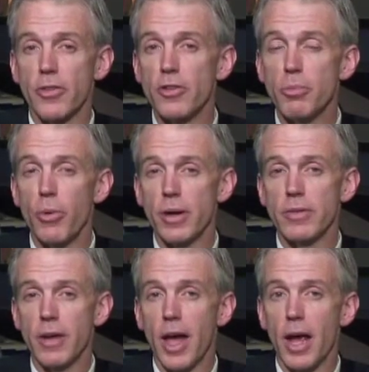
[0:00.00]
this point in
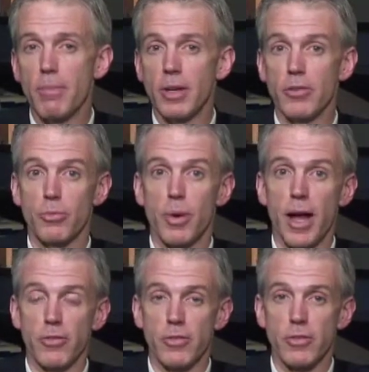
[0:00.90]
time is
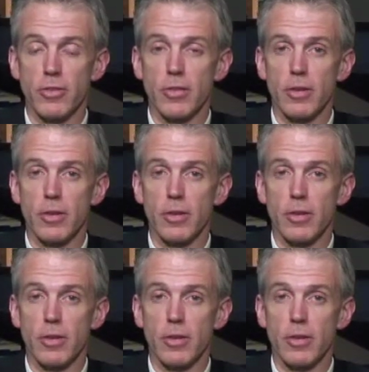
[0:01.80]
rest.